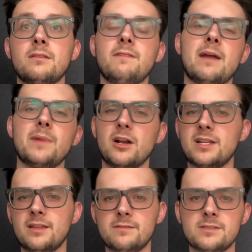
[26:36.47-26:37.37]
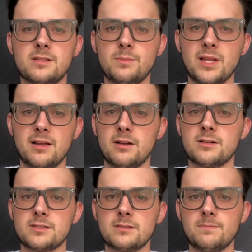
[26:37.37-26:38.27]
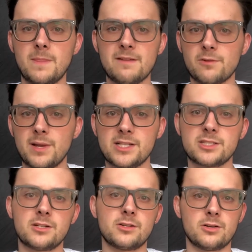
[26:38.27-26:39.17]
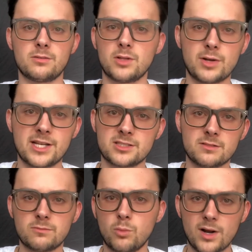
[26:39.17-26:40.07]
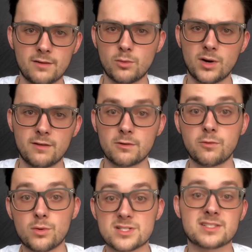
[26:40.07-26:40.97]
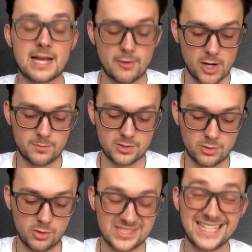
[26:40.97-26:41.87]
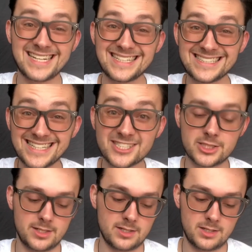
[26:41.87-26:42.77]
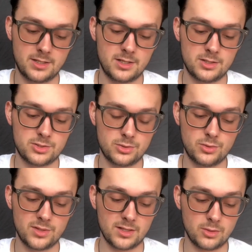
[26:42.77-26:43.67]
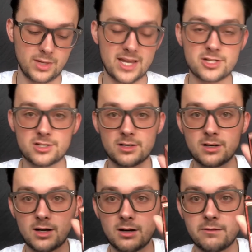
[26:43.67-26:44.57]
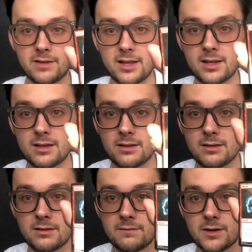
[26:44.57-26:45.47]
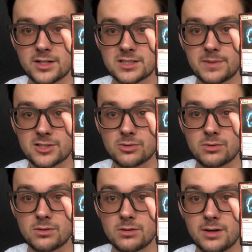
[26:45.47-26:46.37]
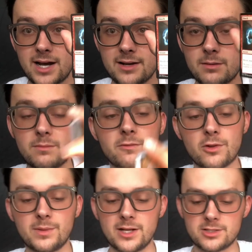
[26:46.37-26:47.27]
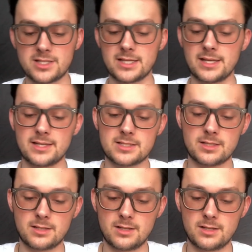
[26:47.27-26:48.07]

The Vine Mare gives the players information or location of whatever for the Skyrider Patrols, in addition to the location of a very special item for the players to get.